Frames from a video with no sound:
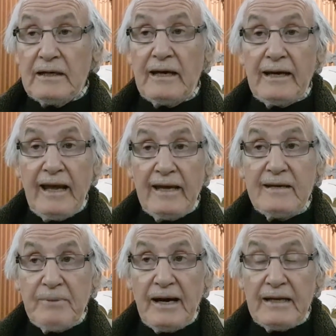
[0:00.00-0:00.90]
and
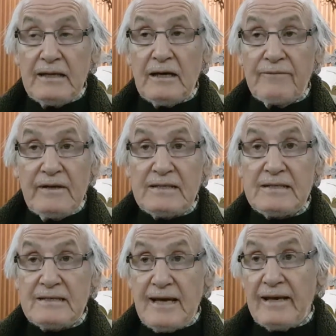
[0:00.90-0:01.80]
anybody of his
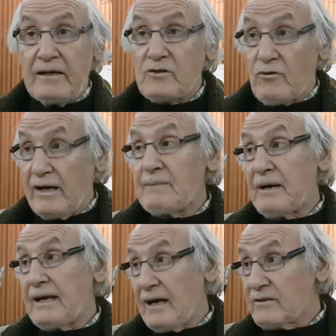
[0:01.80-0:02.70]
descendants, or
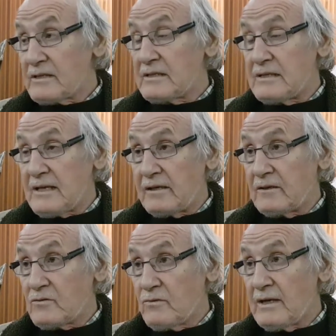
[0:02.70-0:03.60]
anybody else's
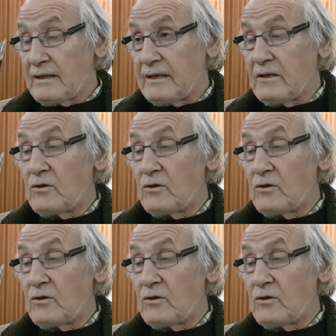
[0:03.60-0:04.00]
descendants really,